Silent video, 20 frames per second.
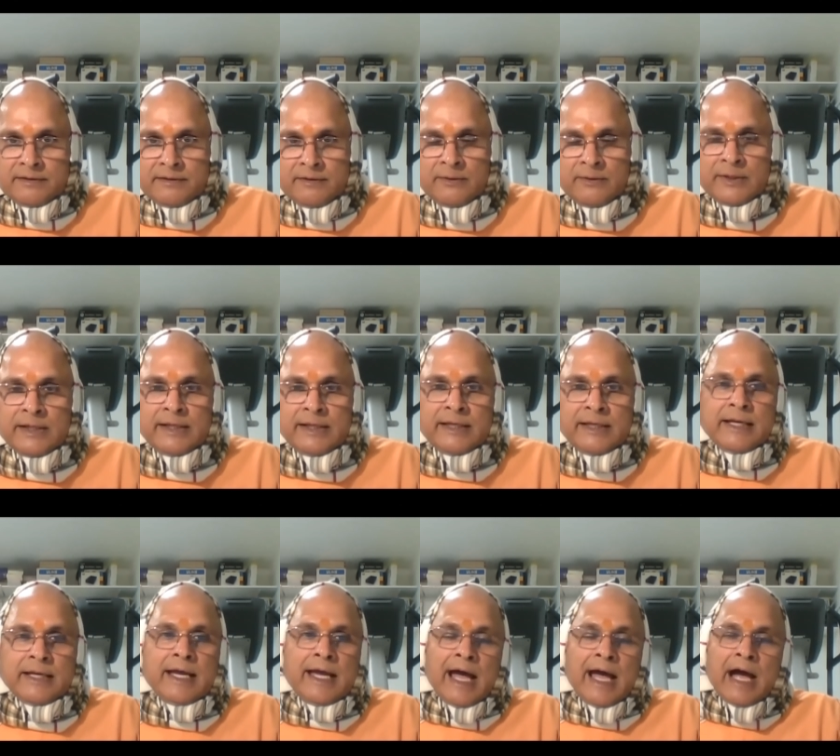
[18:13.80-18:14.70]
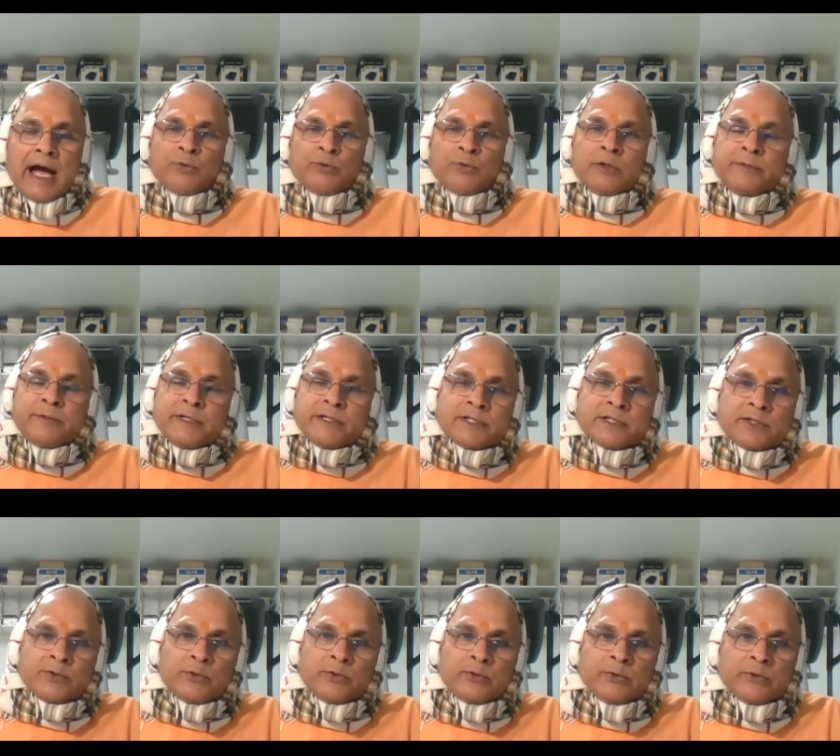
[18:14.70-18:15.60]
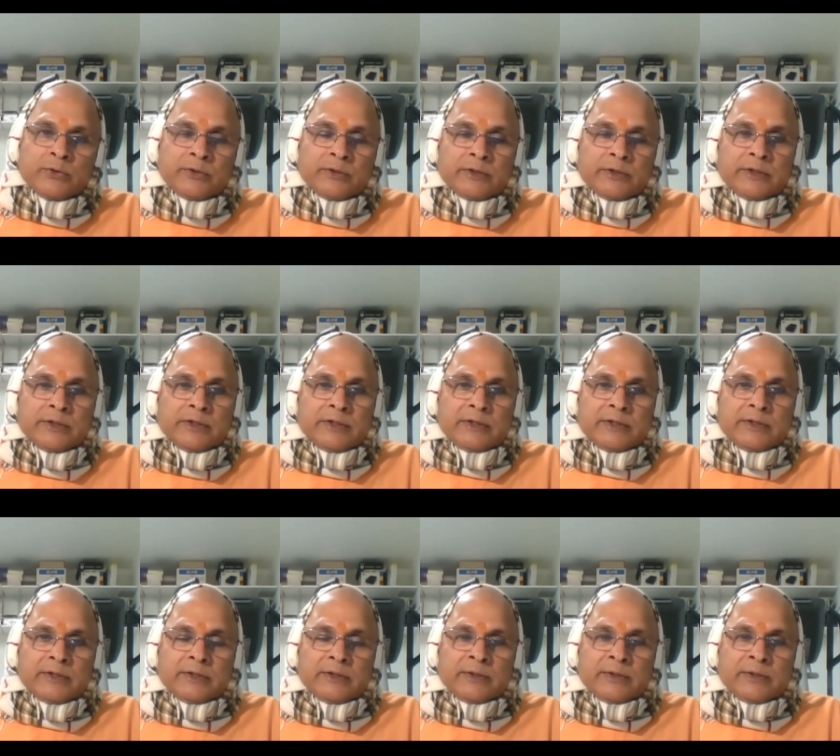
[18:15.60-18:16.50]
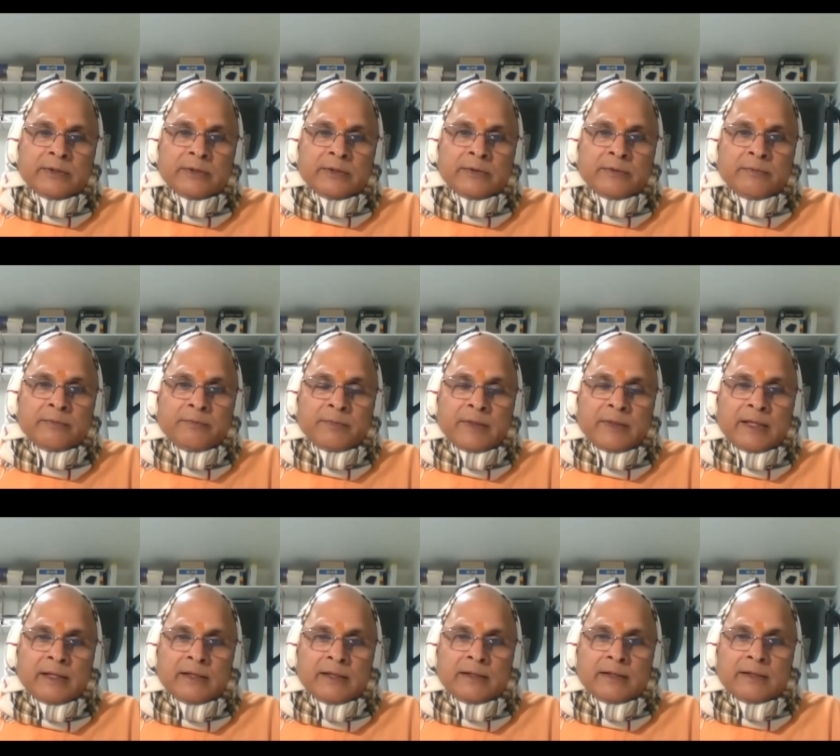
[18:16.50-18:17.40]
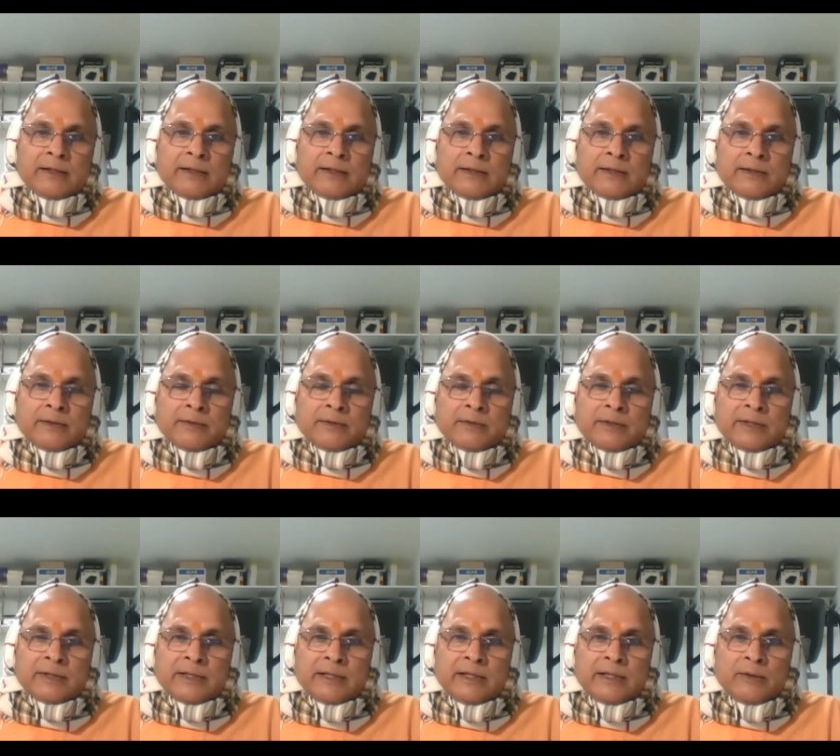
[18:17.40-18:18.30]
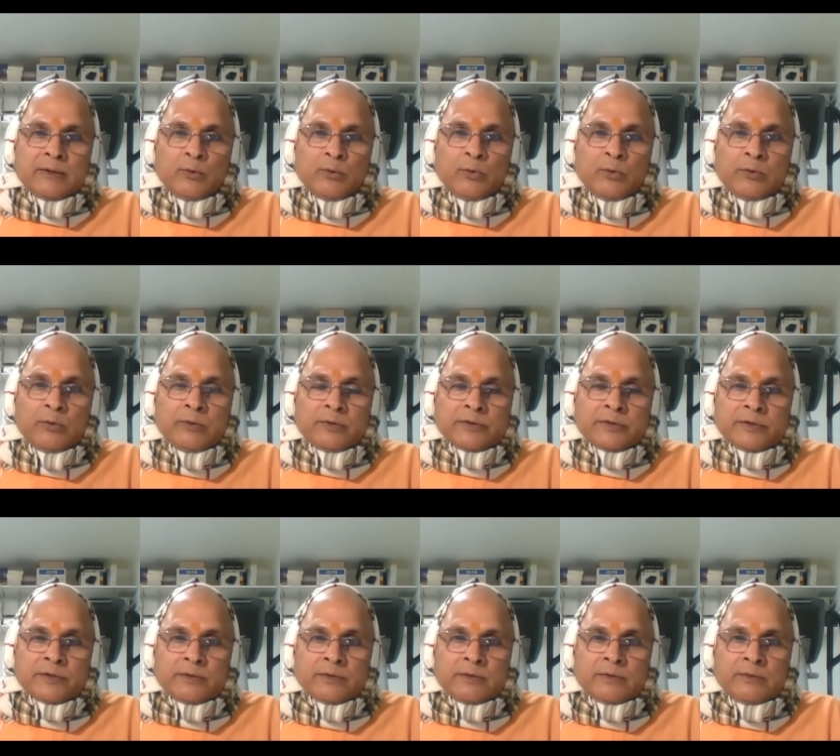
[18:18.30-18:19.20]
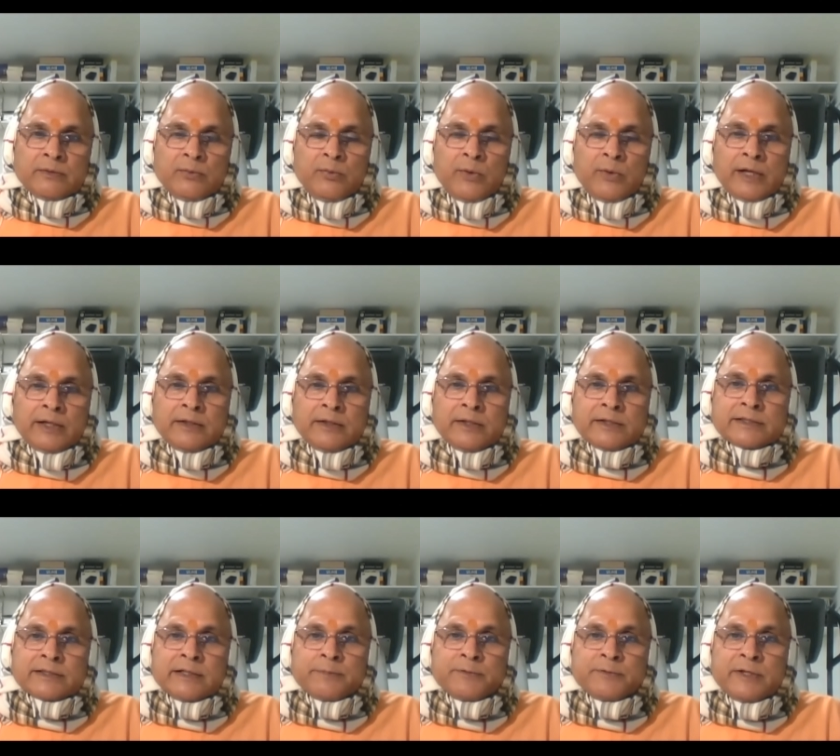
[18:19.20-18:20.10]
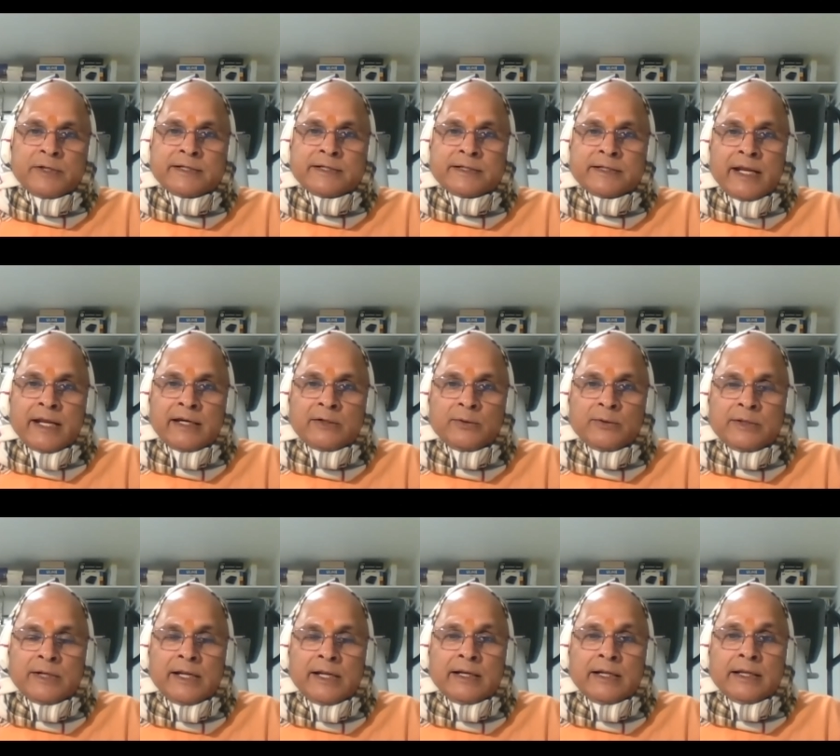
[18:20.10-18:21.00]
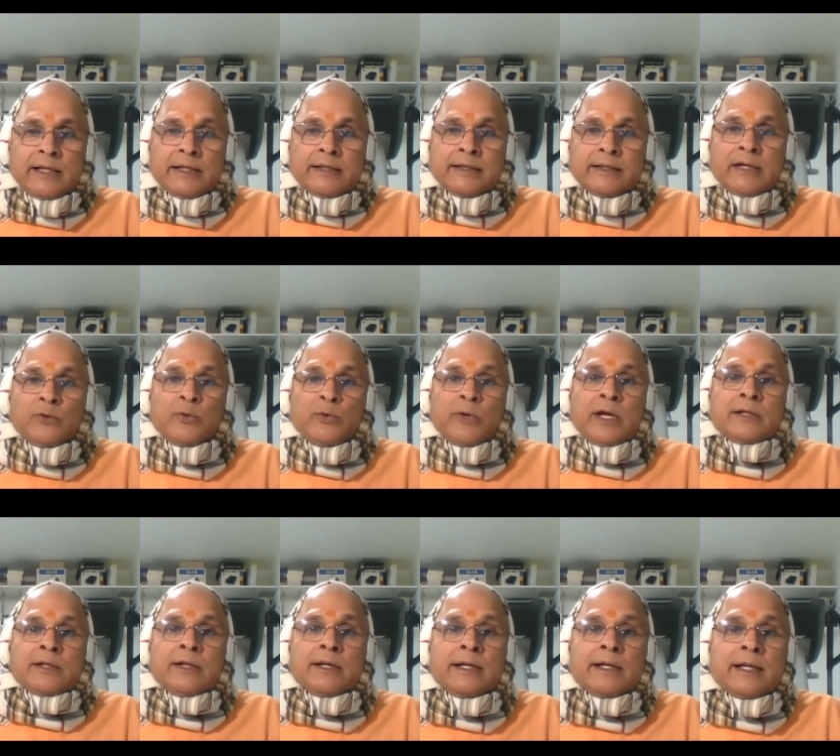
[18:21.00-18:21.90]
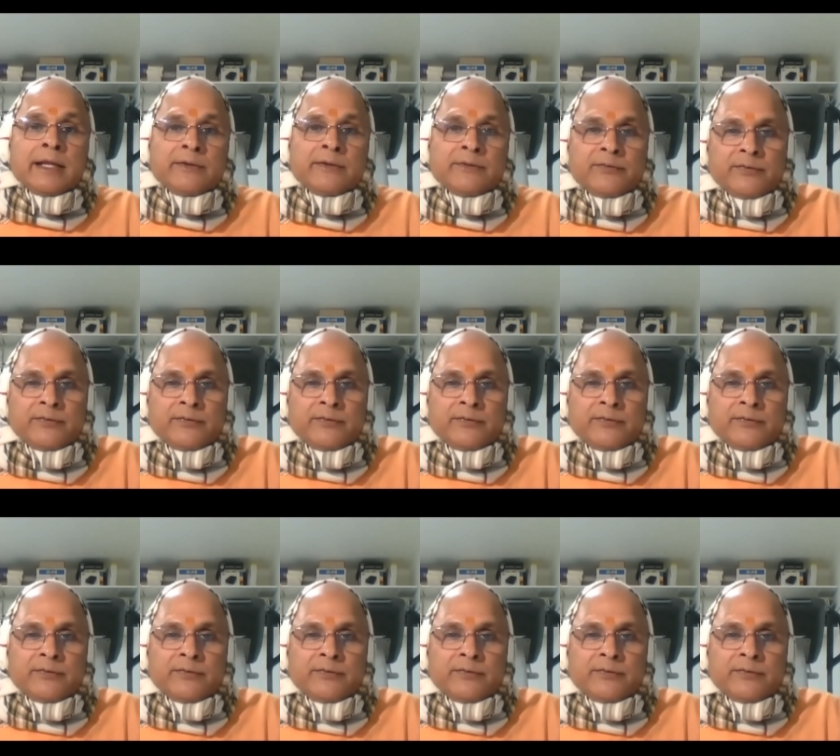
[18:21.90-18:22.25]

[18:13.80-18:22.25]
Okay. Out of these two, um, um uh, what the scripture is trying to tell that we are the life,